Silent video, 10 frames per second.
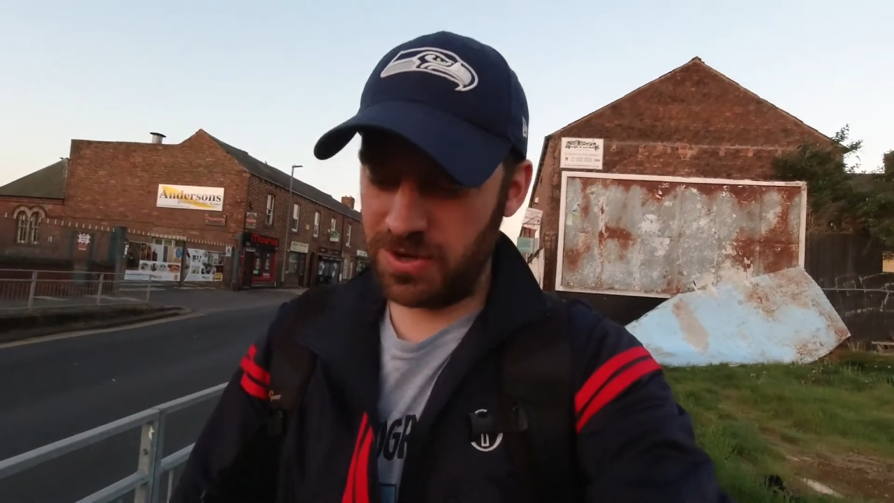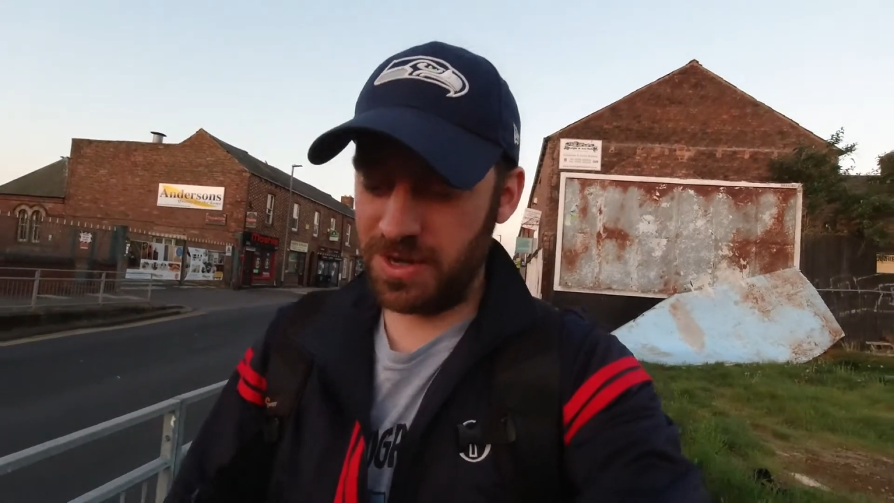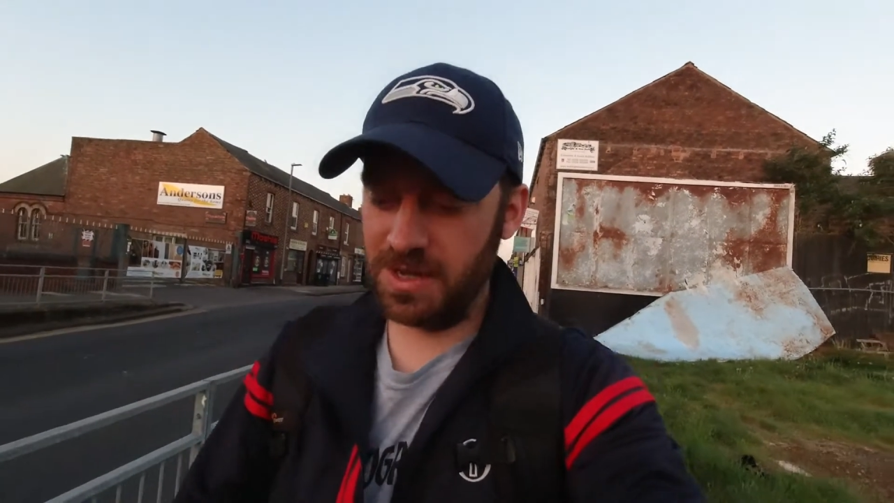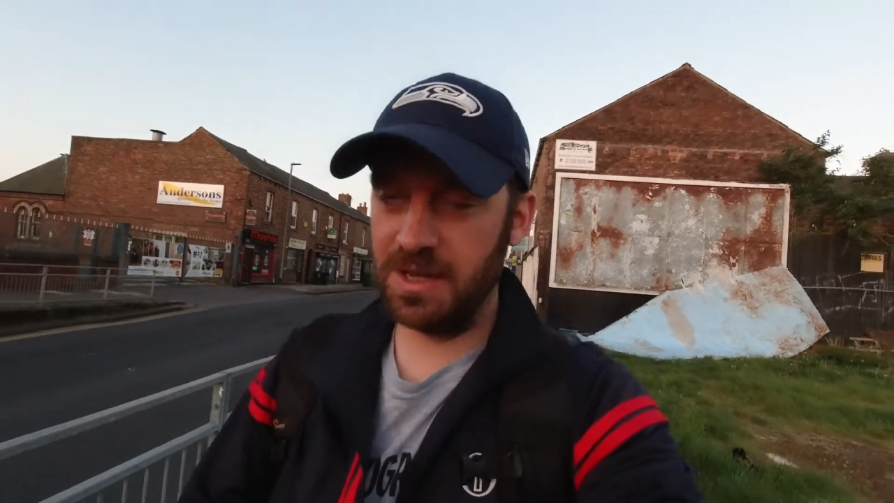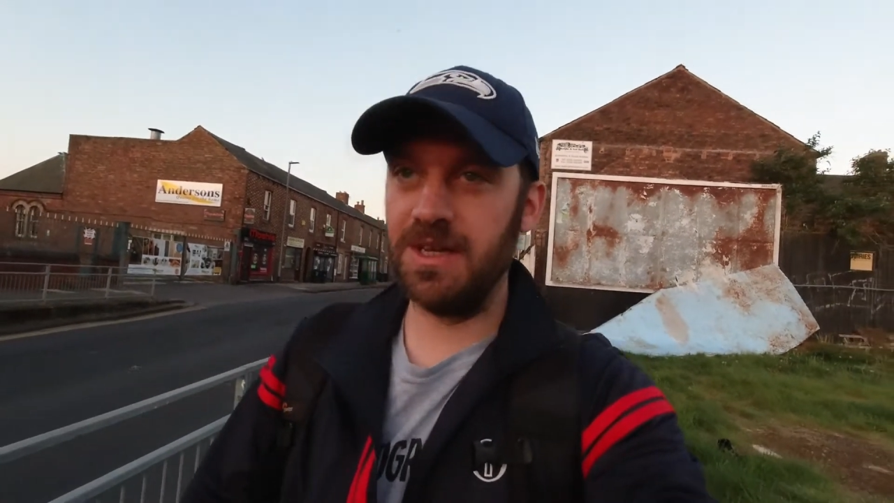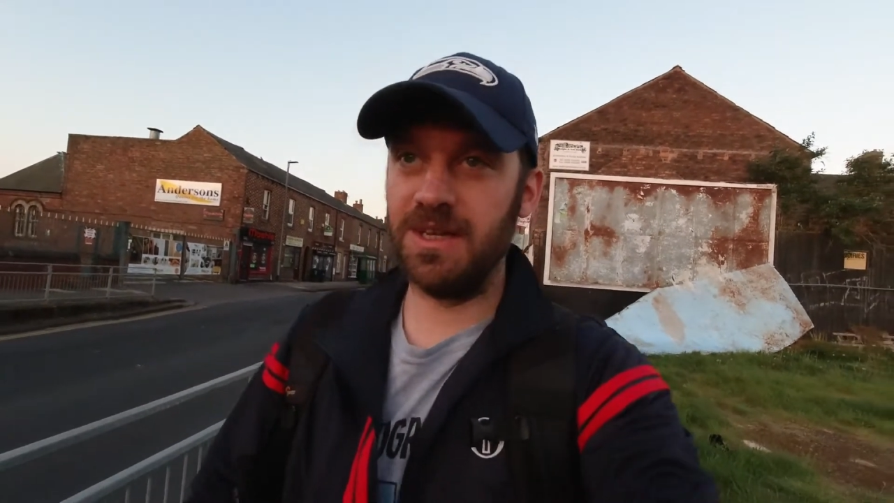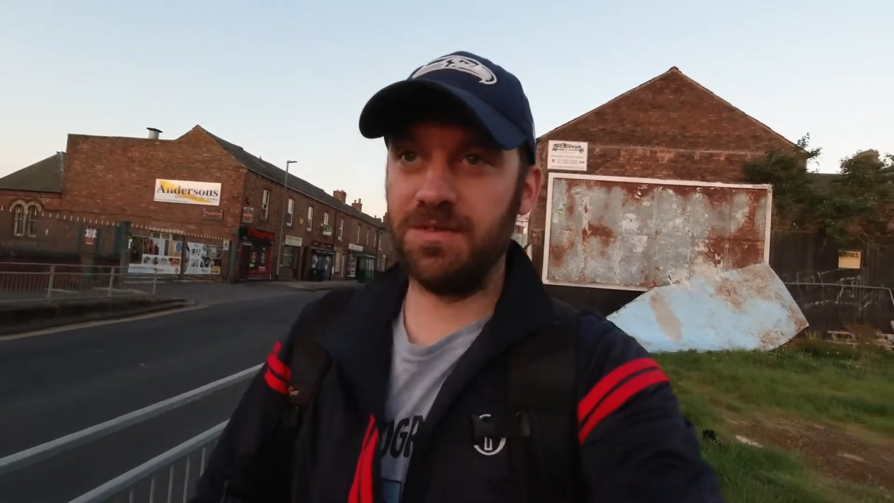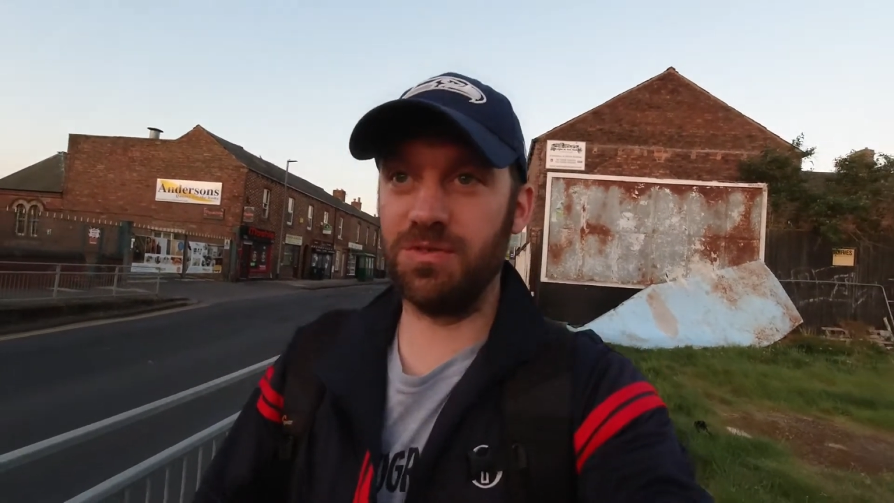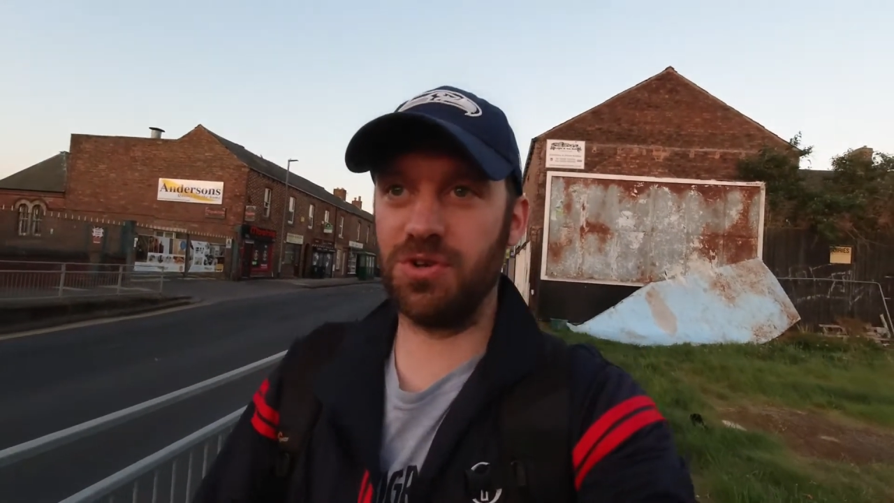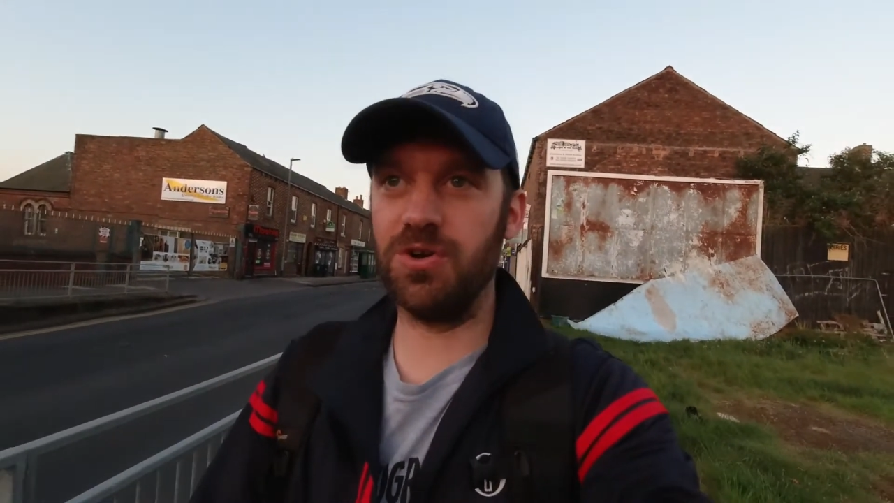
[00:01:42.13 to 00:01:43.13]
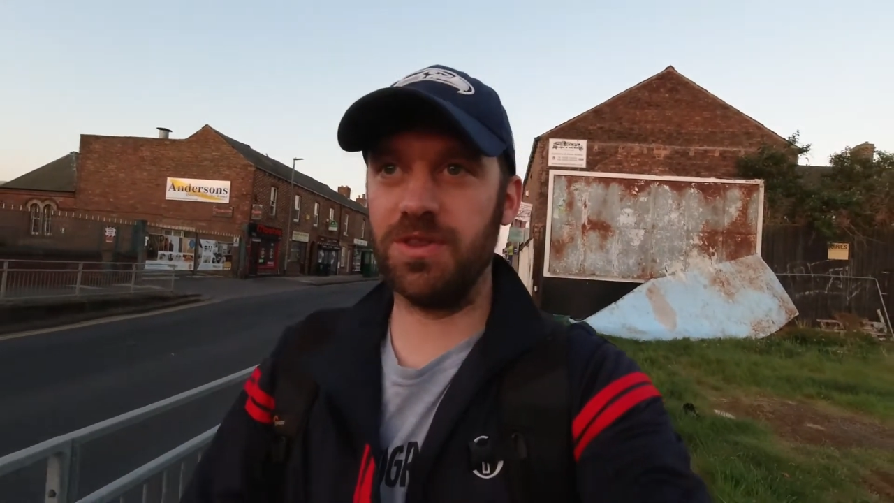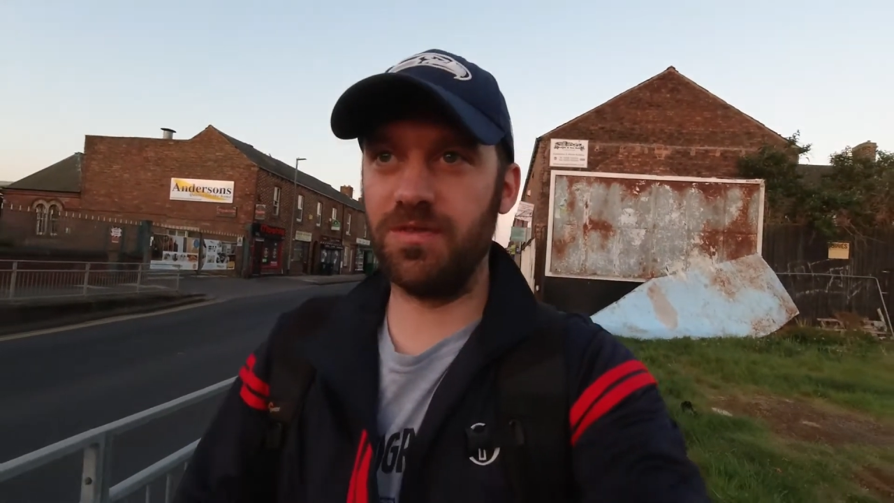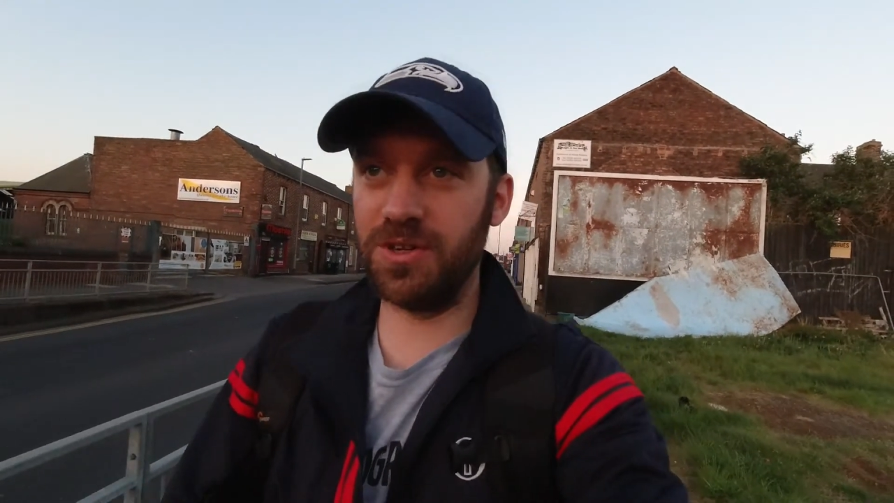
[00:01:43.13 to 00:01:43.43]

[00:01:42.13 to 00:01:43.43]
you have to record the